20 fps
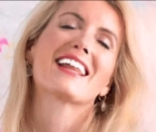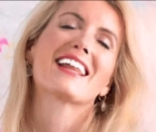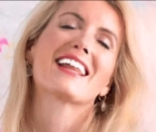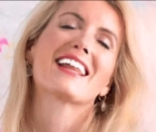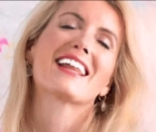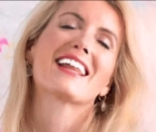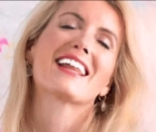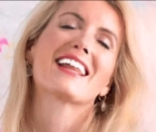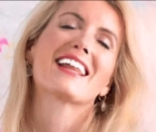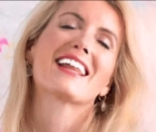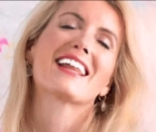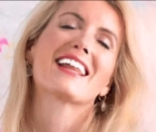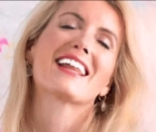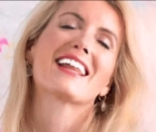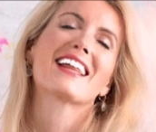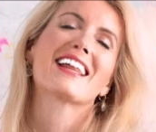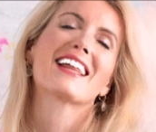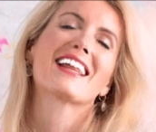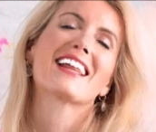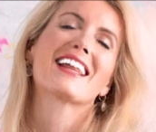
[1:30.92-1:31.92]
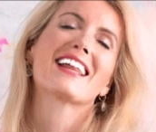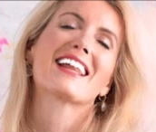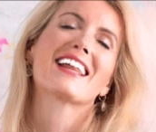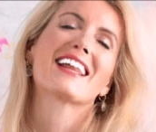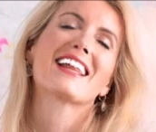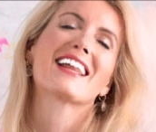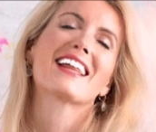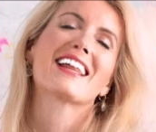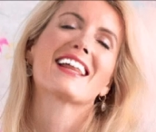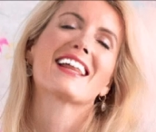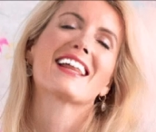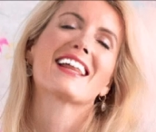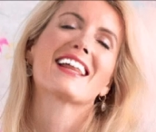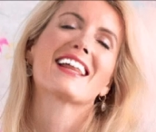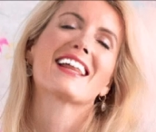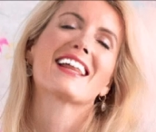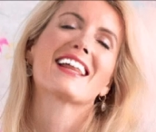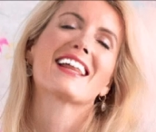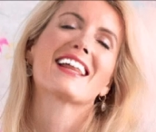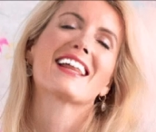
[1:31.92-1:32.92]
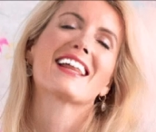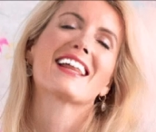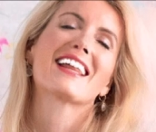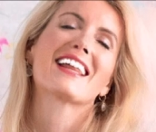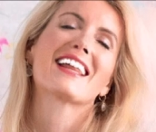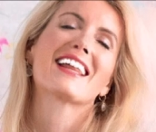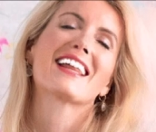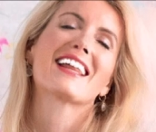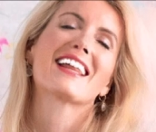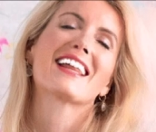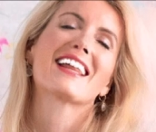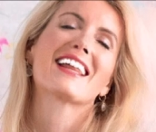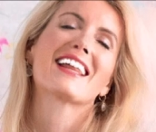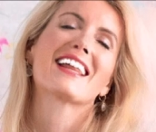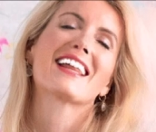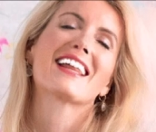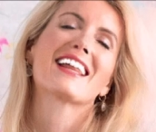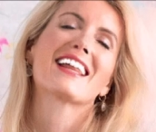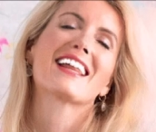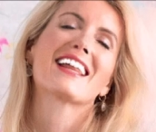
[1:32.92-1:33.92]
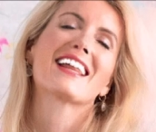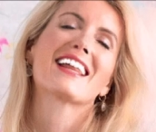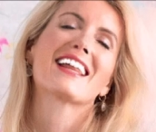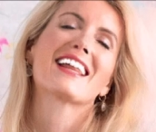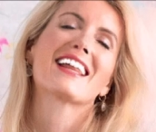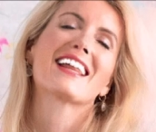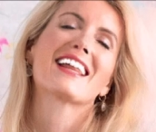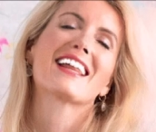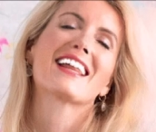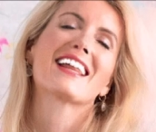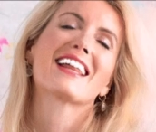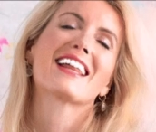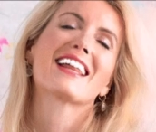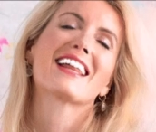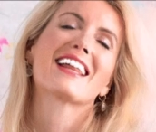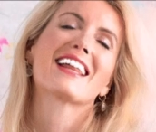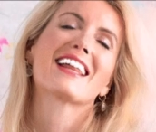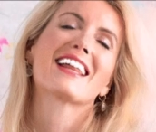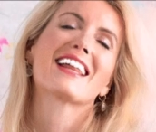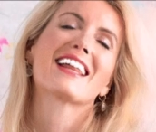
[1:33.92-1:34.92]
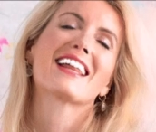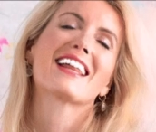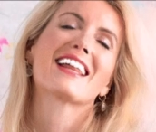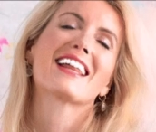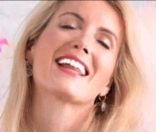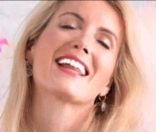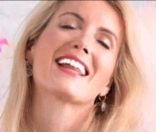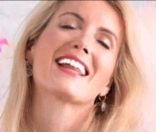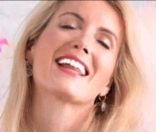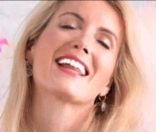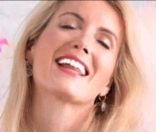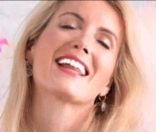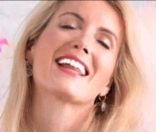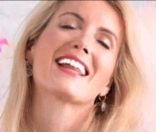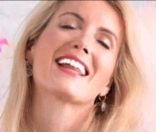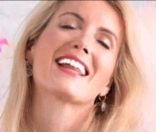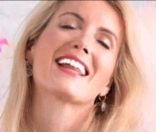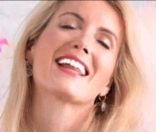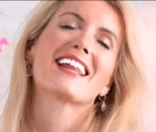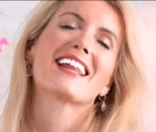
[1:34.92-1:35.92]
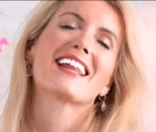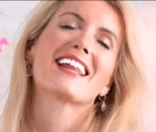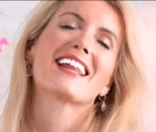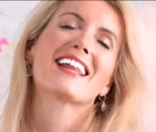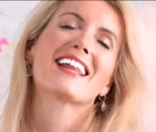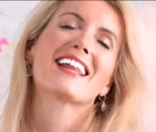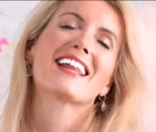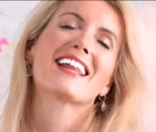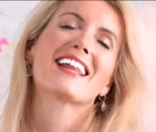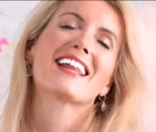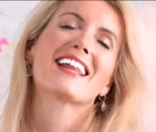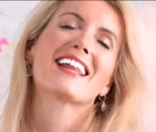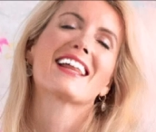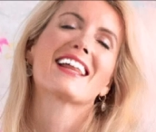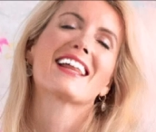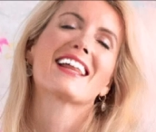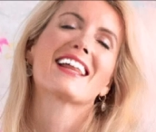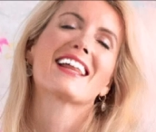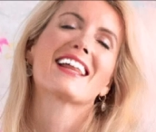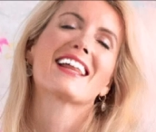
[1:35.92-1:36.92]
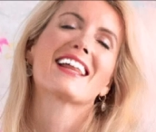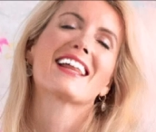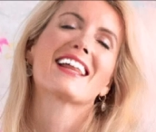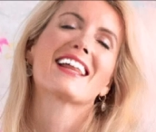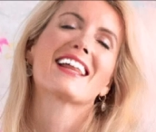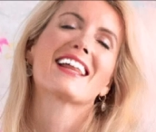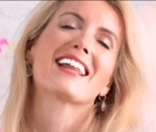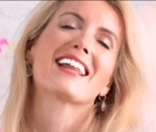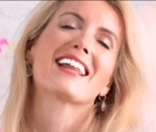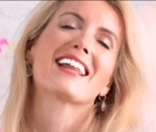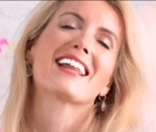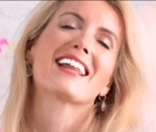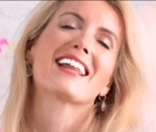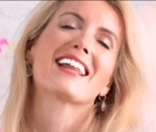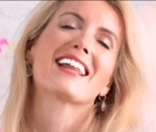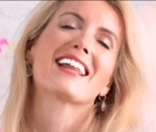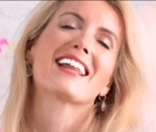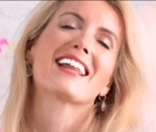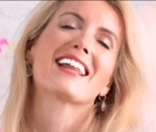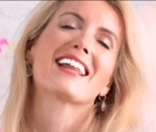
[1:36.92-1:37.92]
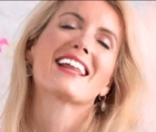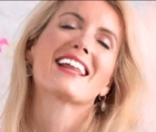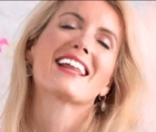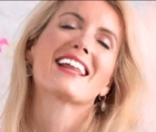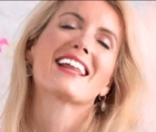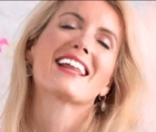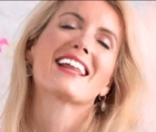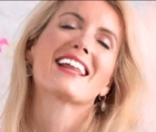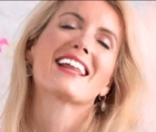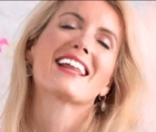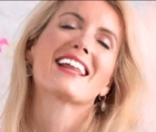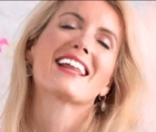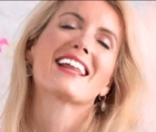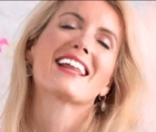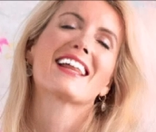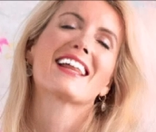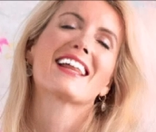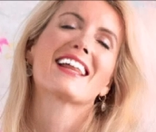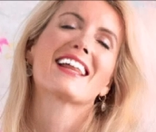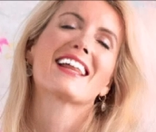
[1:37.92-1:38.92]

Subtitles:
The face doesn't move, so there is nothing to read.